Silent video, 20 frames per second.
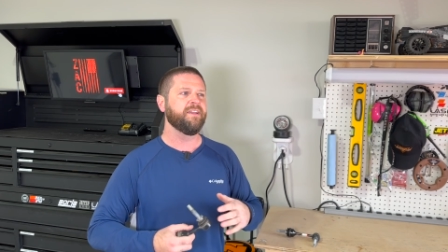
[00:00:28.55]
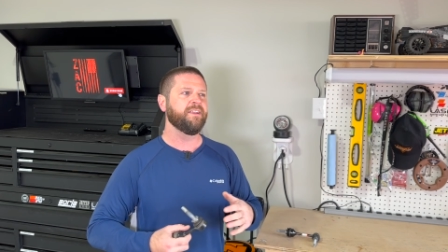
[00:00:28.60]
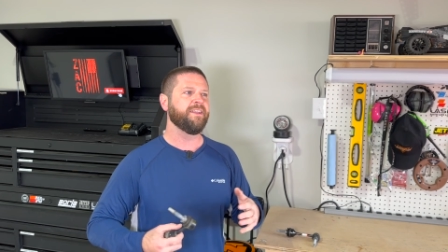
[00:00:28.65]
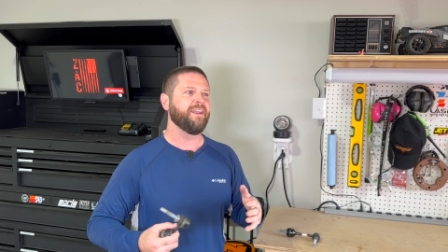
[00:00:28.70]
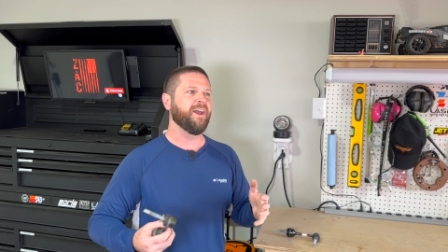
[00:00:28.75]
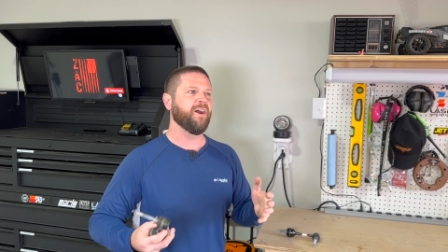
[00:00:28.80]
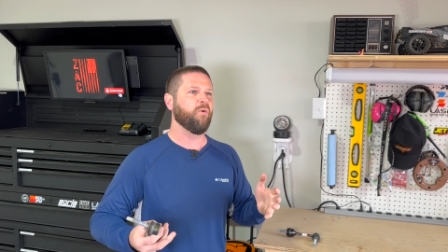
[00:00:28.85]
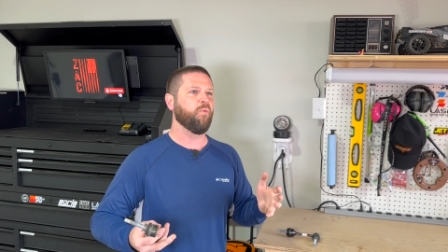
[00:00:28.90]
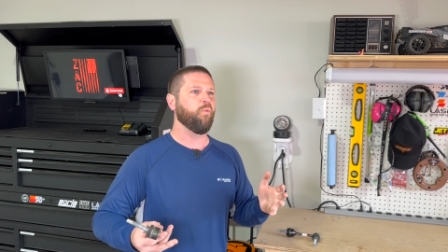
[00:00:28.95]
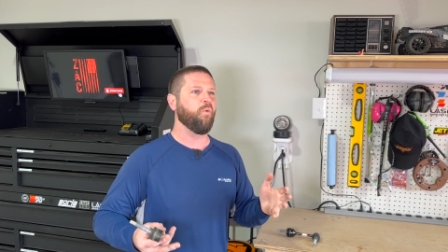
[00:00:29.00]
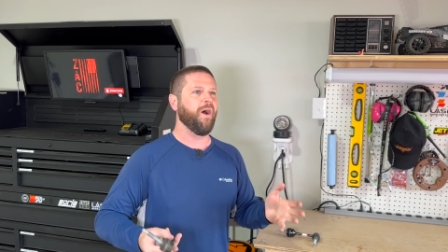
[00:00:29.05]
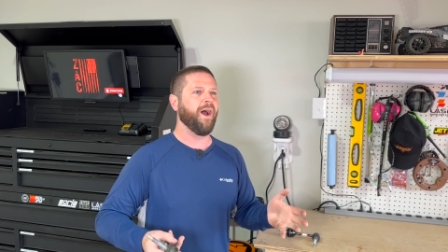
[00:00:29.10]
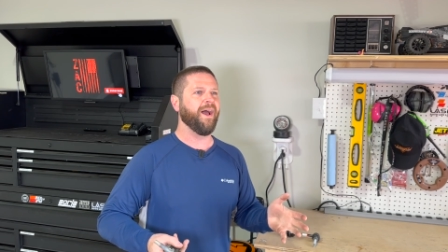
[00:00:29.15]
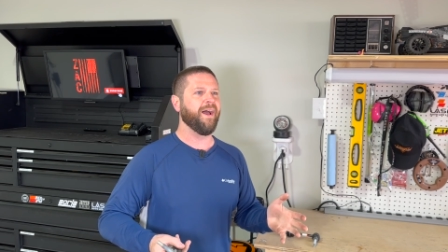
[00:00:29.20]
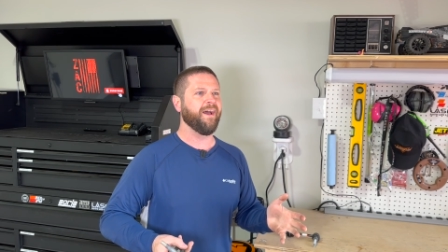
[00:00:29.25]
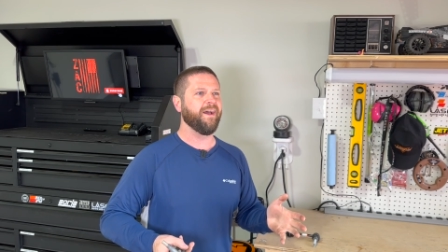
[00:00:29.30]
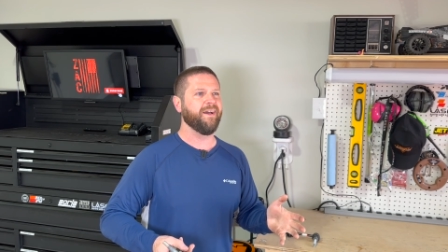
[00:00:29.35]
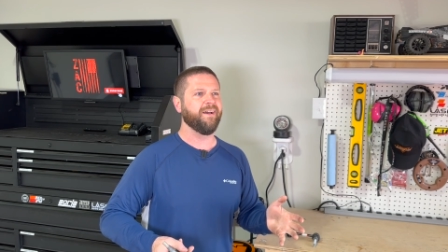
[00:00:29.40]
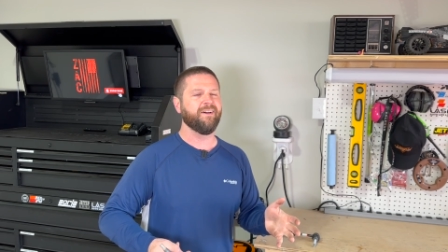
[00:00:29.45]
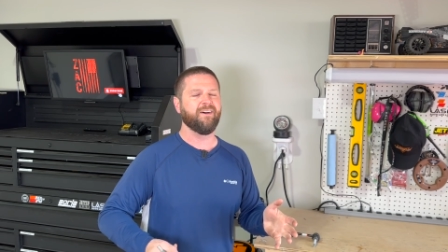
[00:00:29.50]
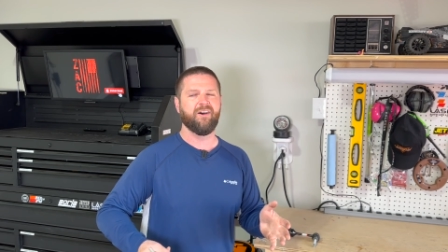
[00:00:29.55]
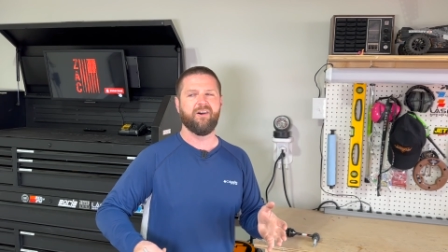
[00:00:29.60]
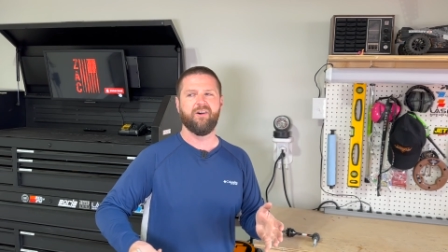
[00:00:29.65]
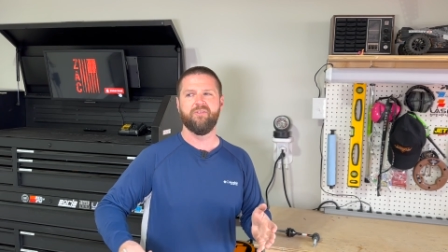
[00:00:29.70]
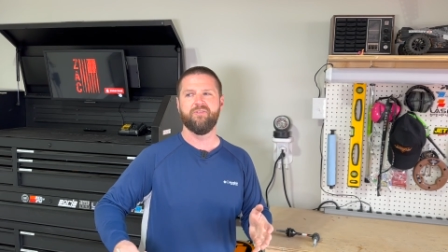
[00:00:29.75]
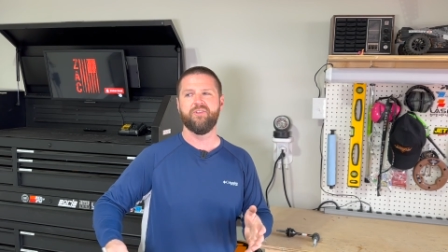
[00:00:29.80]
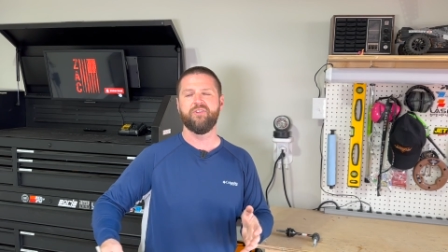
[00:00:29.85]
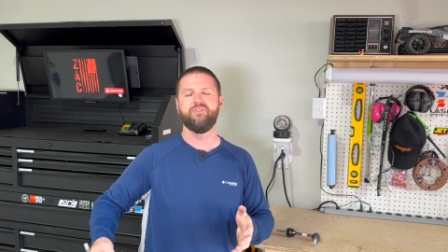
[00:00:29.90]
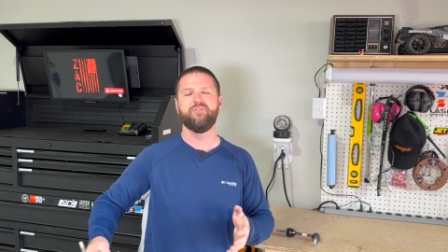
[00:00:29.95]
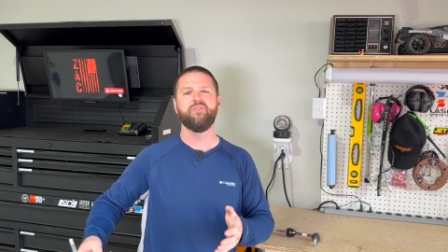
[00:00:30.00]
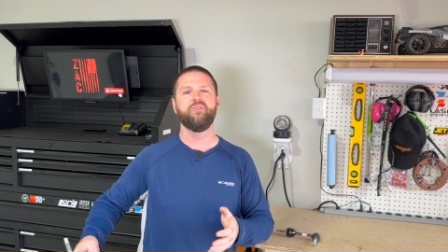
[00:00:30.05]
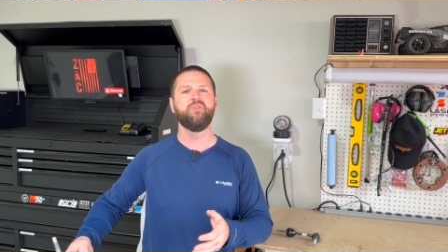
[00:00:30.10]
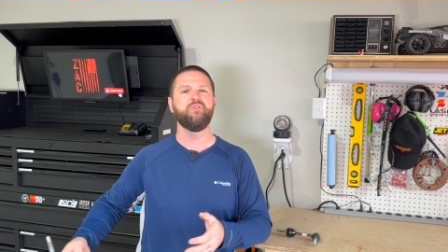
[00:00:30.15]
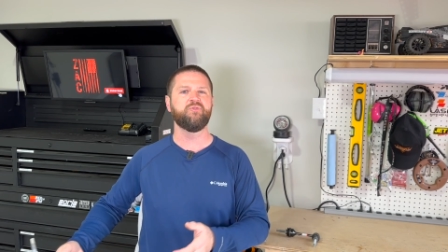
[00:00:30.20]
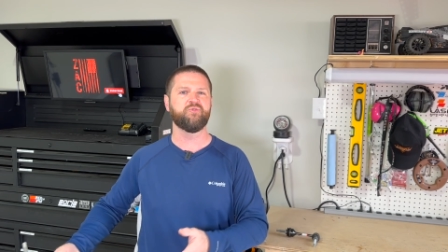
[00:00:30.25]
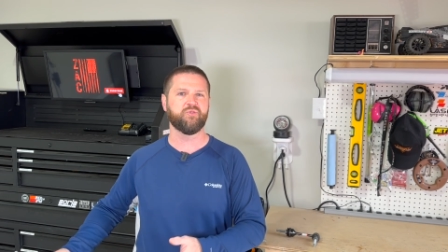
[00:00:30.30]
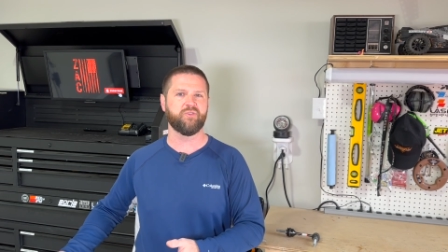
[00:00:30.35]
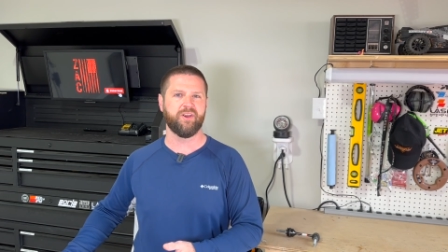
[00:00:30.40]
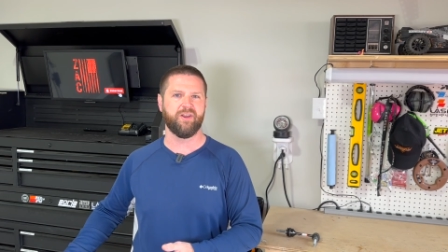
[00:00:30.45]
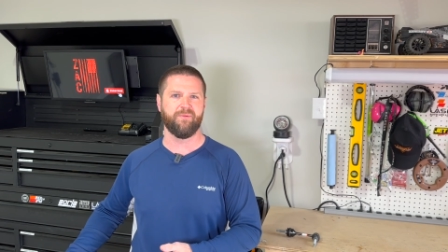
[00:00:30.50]
Now, why on the new
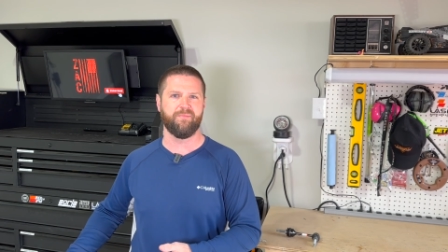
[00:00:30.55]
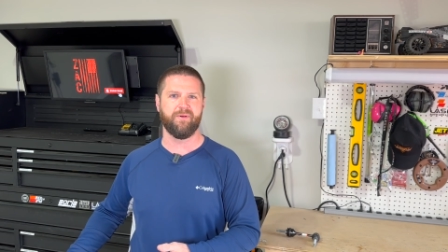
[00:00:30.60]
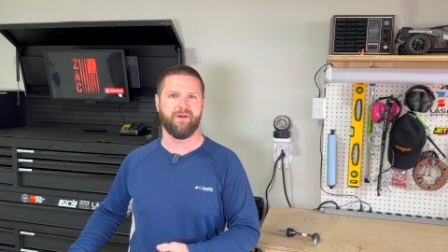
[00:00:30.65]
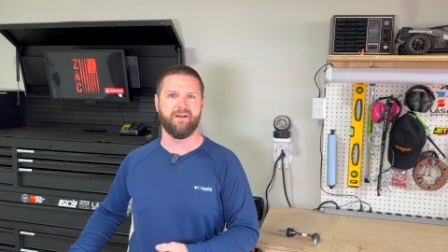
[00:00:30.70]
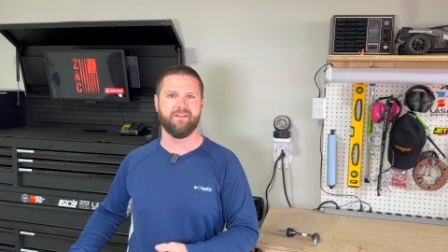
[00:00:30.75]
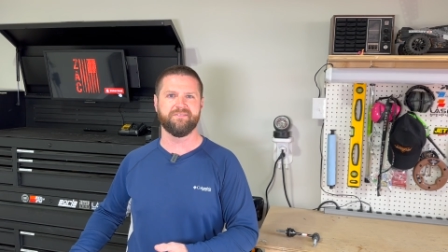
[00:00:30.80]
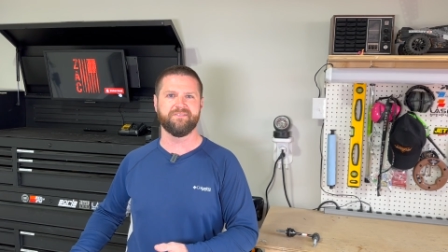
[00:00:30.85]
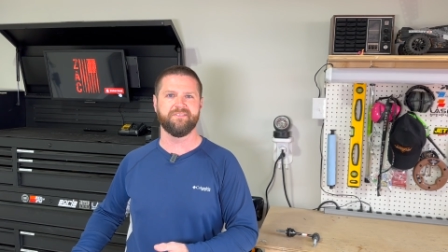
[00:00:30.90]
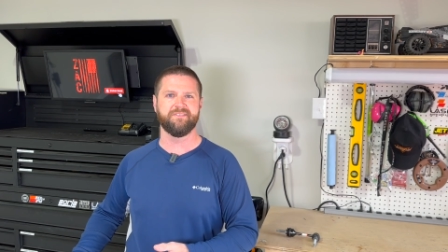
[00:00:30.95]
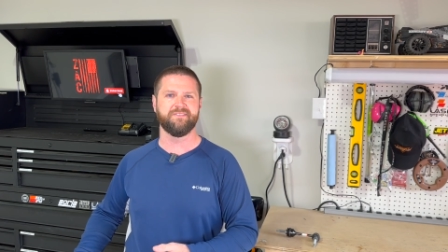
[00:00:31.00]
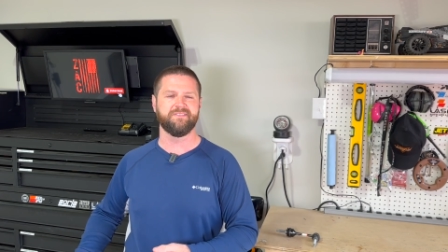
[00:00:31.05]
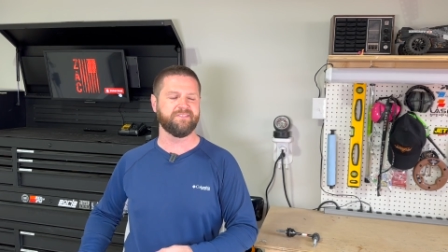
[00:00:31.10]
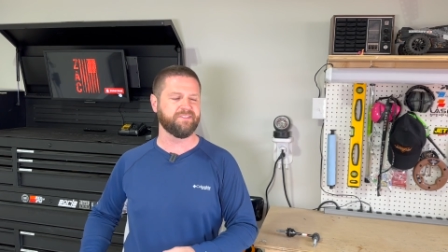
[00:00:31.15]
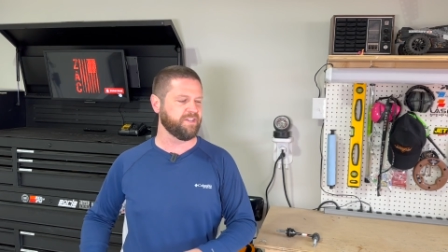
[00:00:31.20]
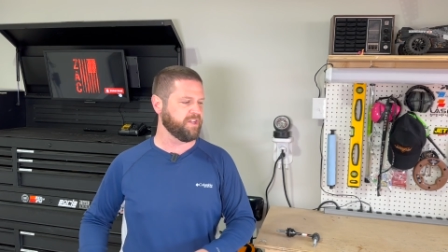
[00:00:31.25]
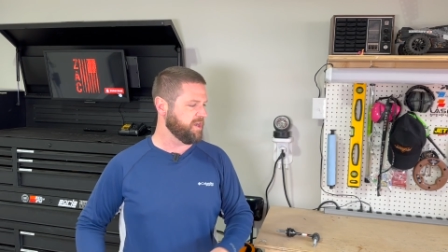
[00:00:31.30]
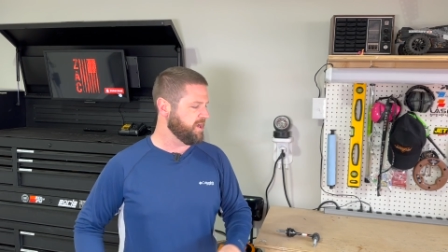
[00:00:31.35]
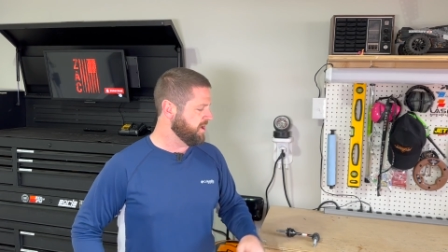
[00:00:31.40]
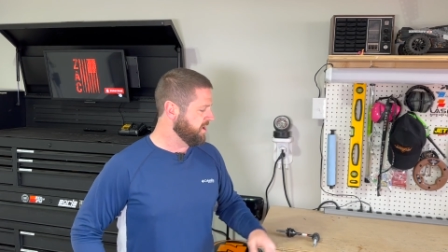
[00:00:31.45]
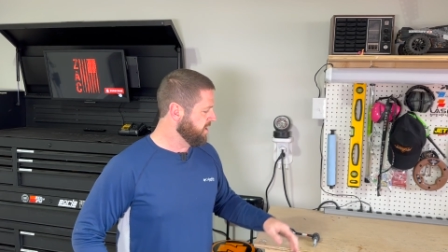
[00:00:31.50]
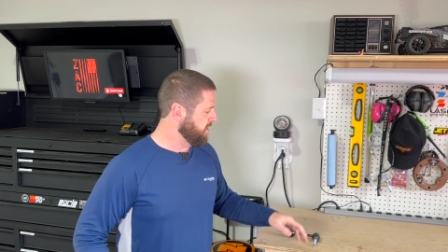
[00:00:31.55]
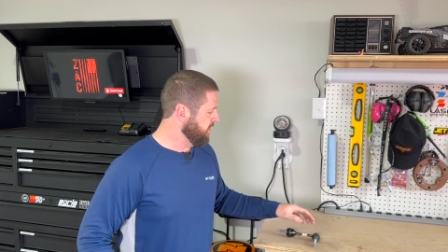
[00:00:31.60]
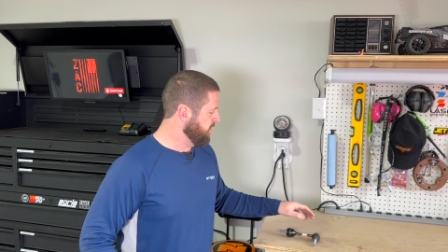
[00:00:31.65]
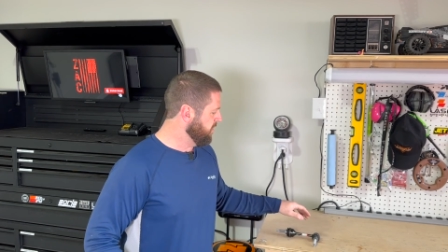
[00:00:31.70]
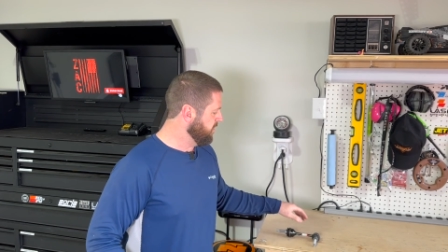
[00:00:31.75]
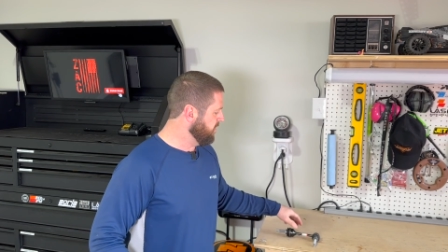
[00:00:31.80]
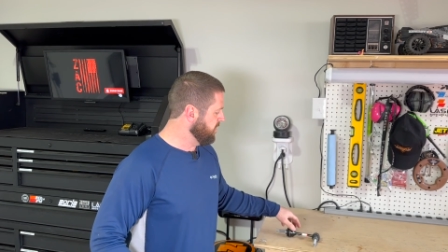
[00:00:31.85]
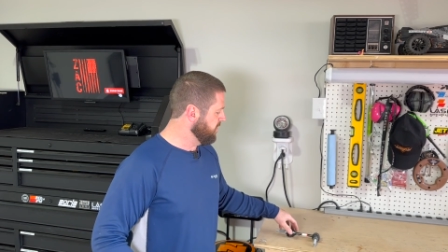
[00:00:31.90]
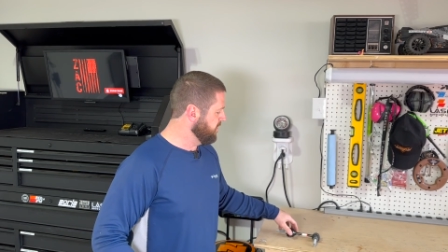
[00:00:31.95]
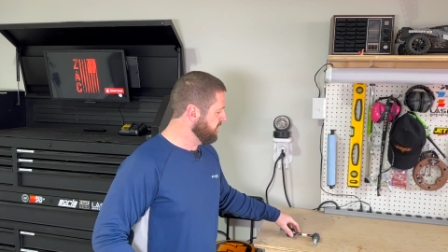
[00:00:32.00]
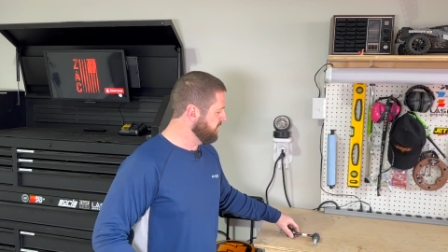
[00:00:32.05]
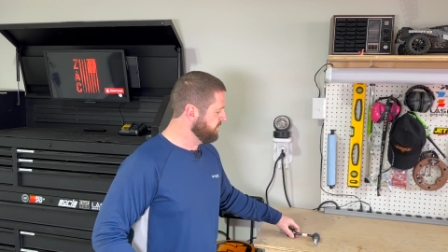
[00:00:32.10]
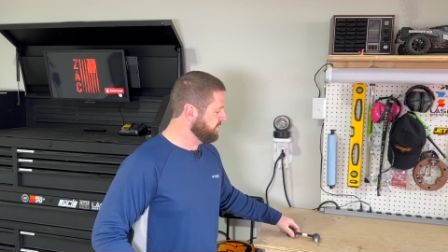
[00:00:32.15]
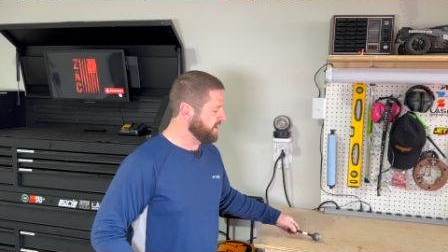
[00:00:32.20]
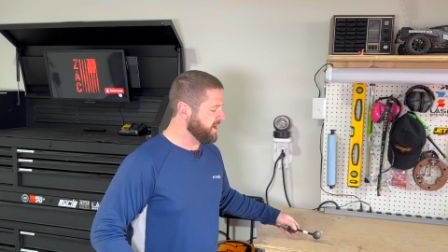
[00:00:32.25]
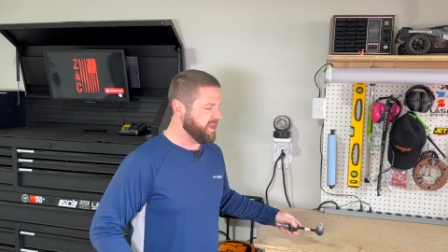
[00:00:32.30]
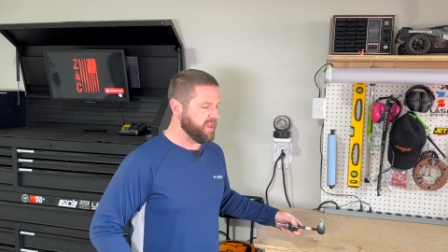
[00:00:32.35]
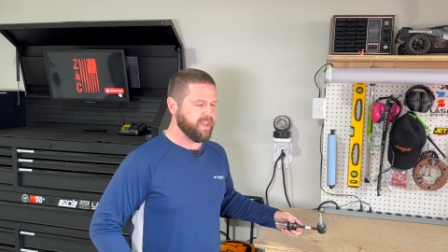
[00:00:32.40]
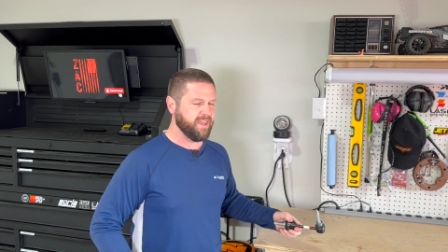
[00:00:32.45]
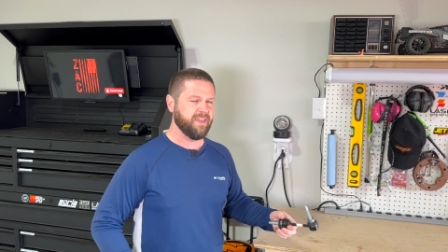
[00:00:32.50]
Trail Bosses are
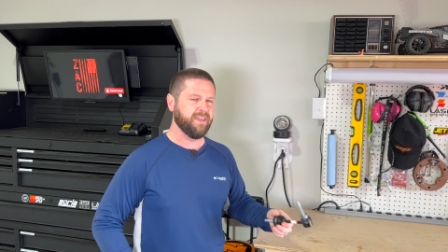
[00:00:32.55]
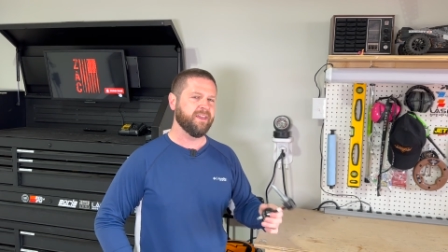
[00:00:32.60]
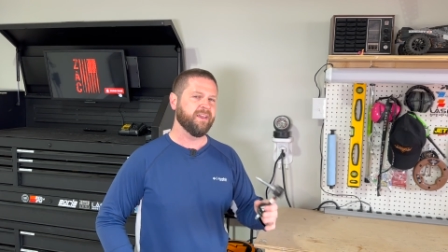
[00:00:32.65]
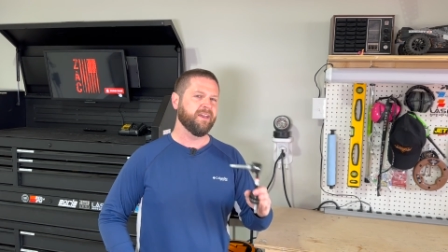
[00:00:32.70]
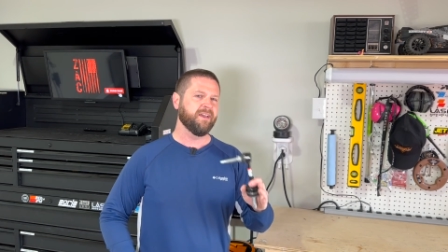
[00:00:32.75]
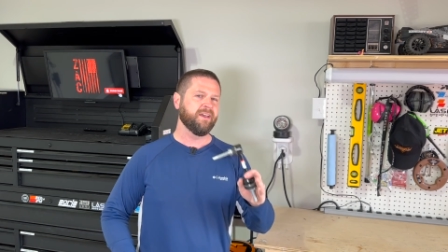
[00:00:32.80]
they